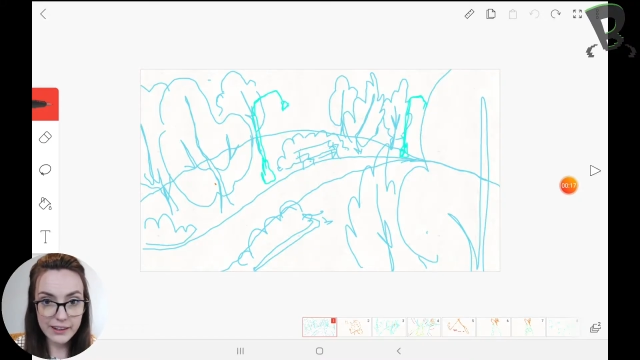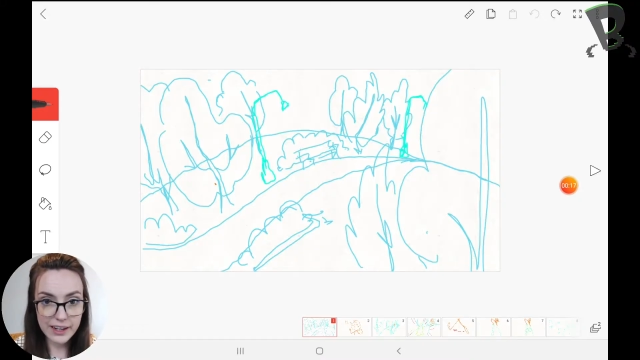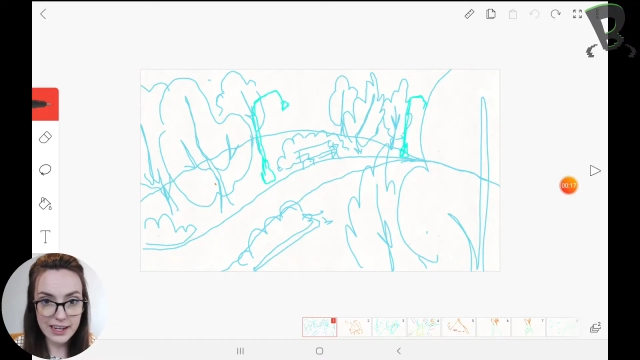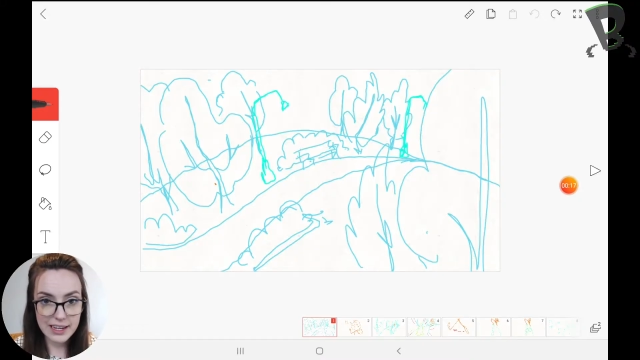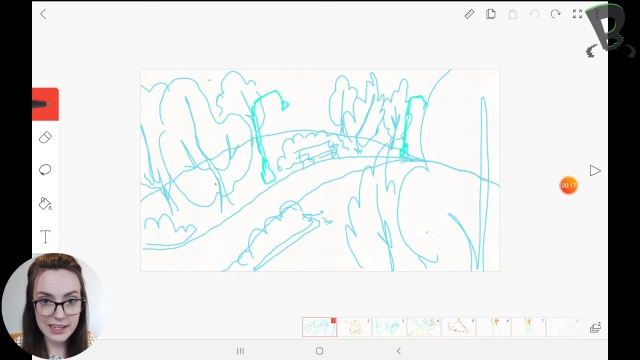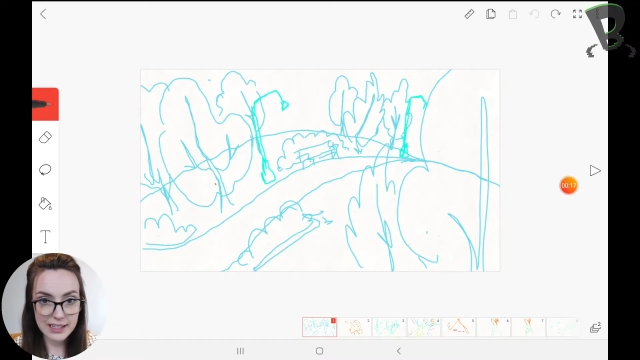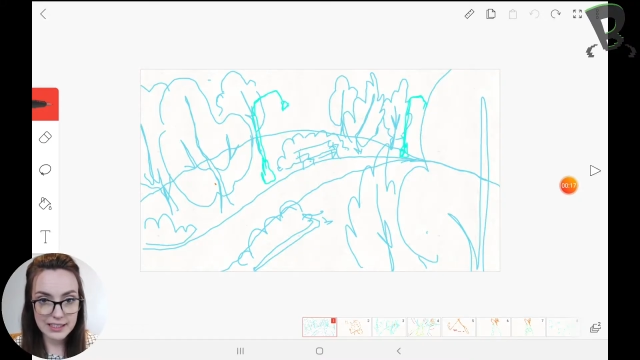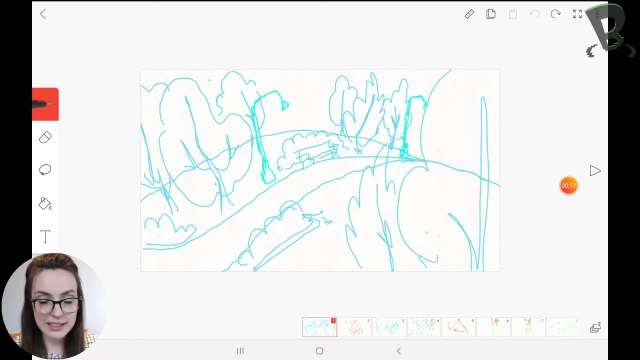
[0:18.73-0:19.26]

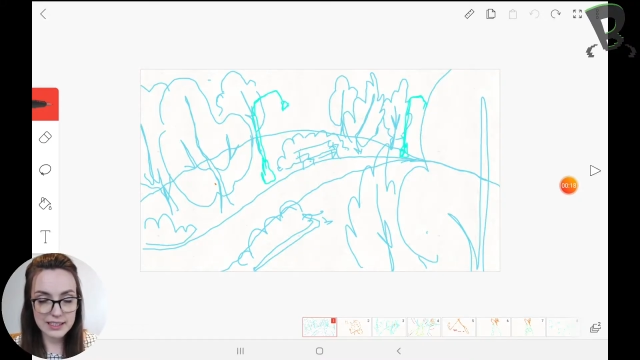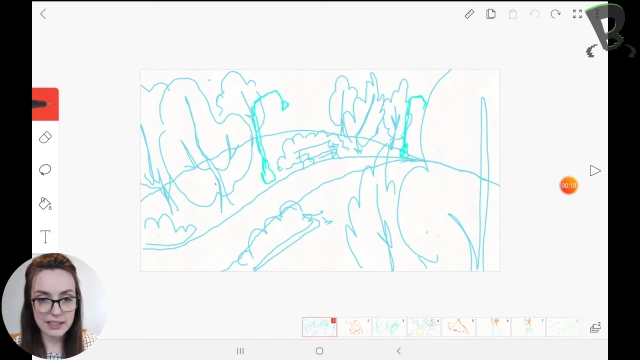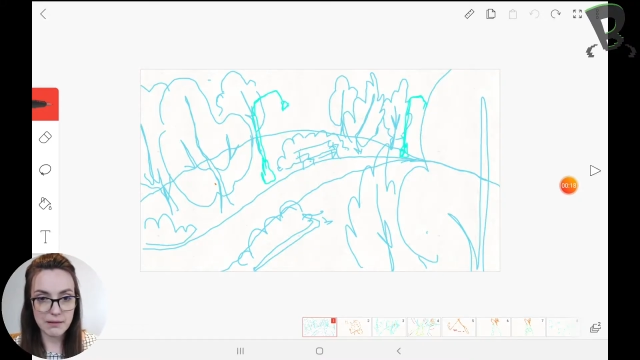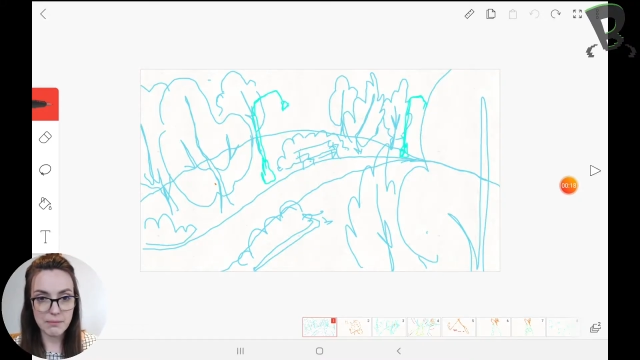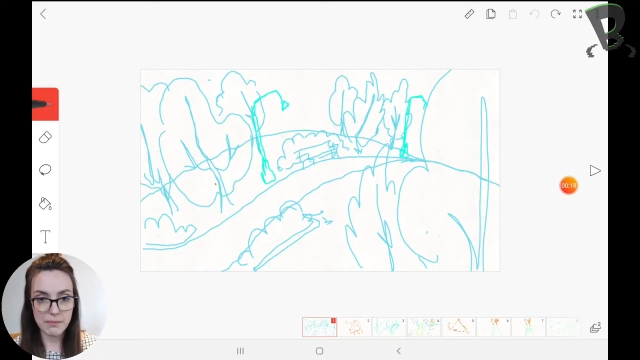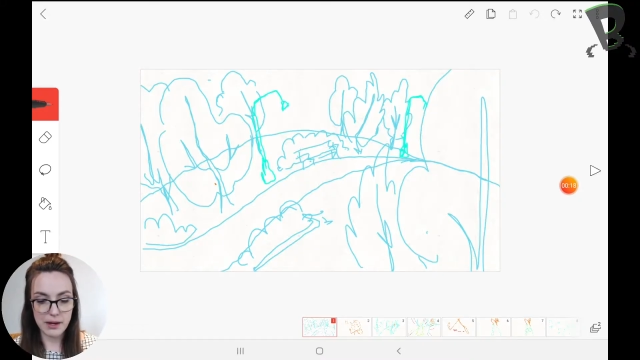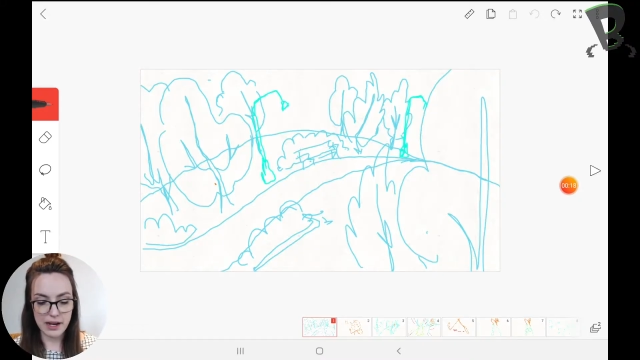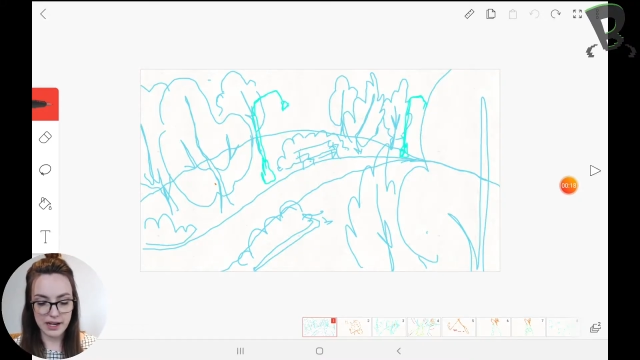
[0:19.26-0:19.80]
is
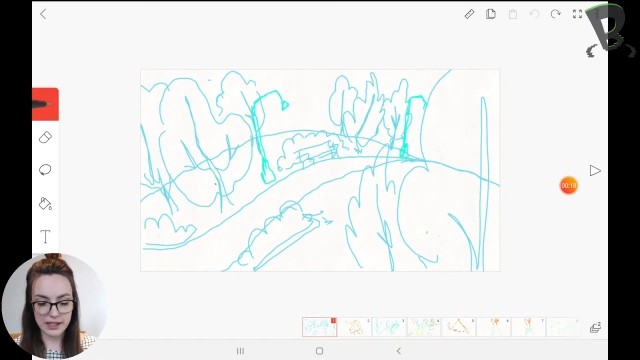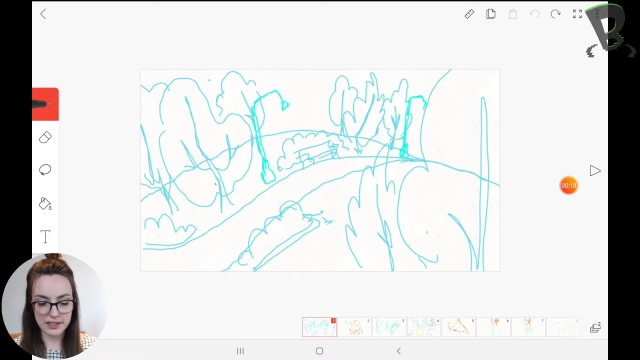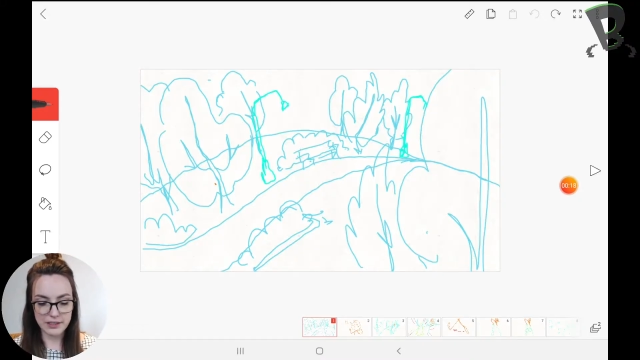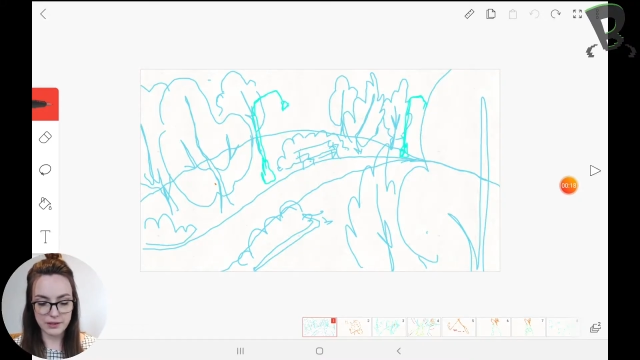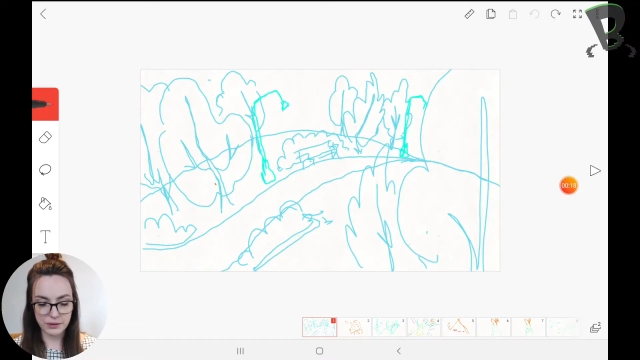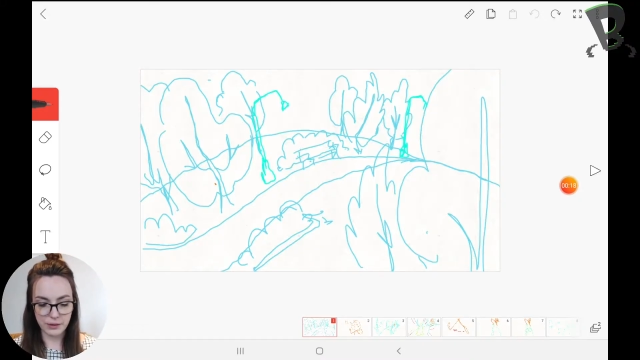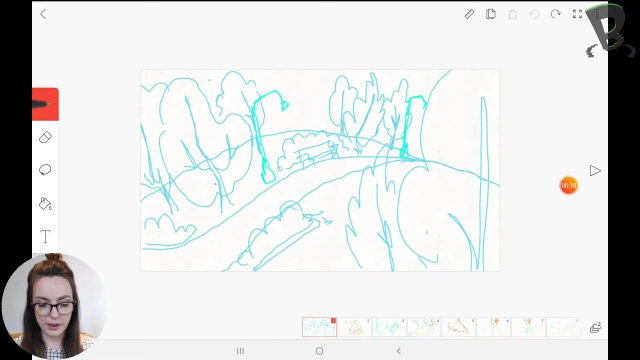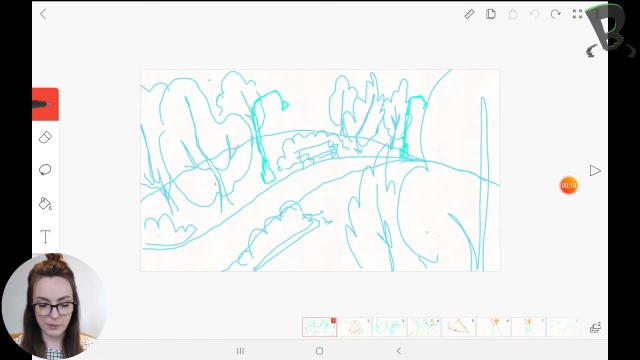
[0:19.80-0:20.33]
my
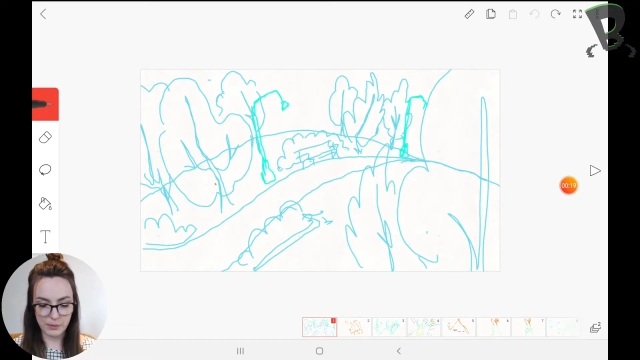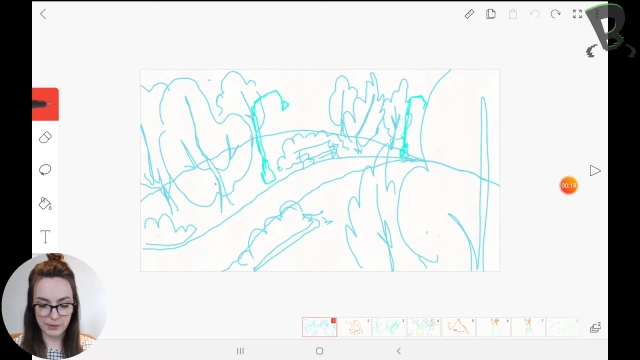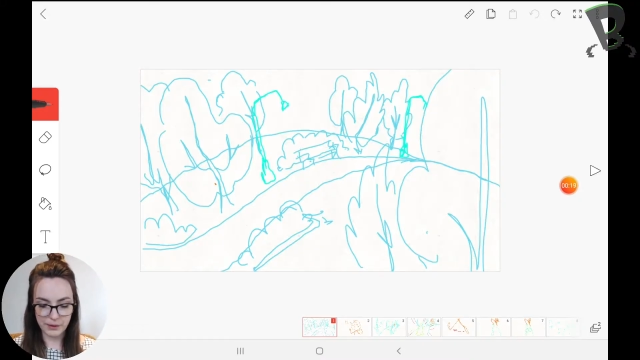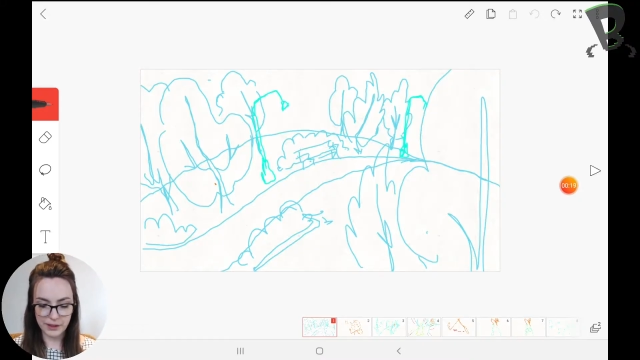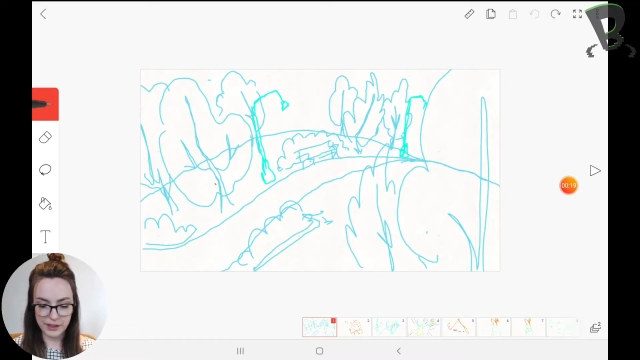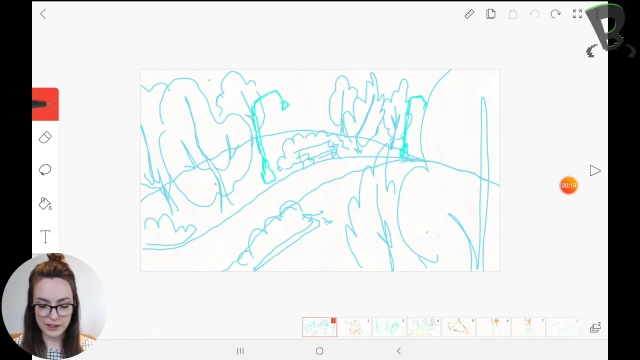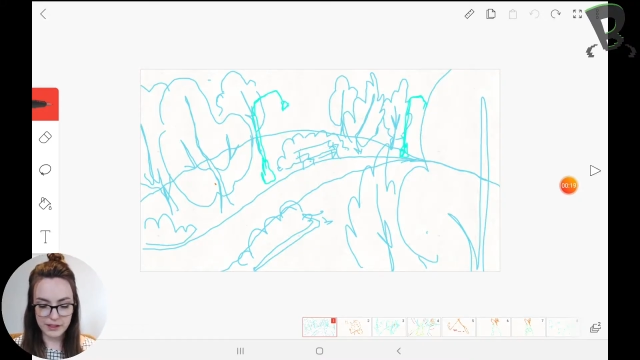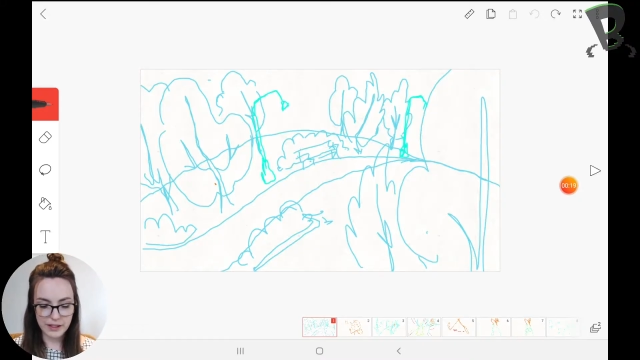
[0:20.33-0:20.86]

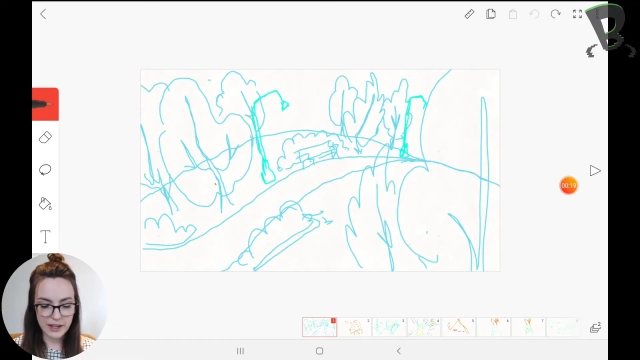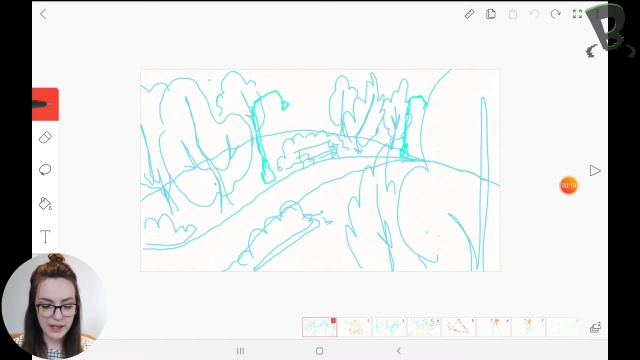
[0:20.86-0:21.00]
storyboard,